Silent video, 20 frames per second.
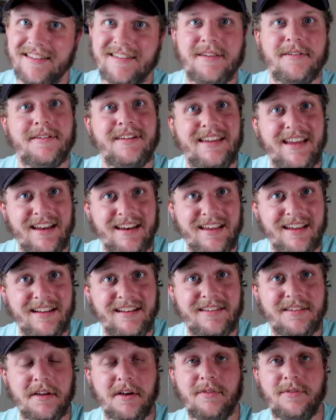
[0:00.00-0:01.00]
So
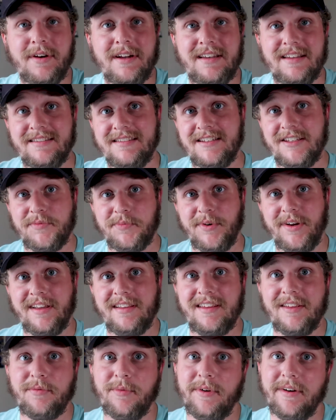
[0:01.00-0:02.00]
Gideons over at Disney
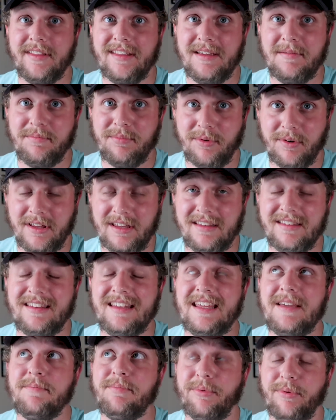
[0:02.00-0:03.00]
Springs is
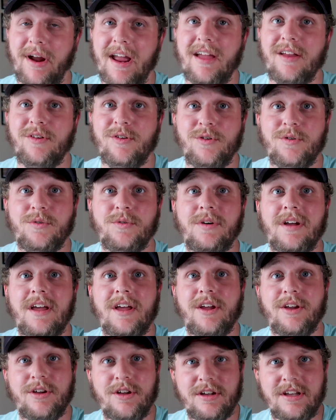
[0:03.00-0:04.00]
the brand new
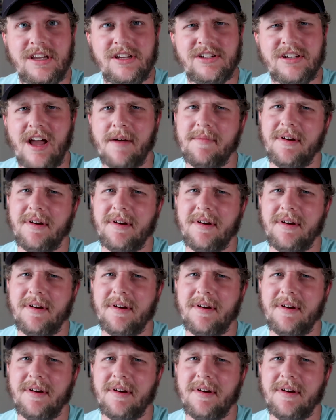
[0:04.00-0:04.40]
cookie shop.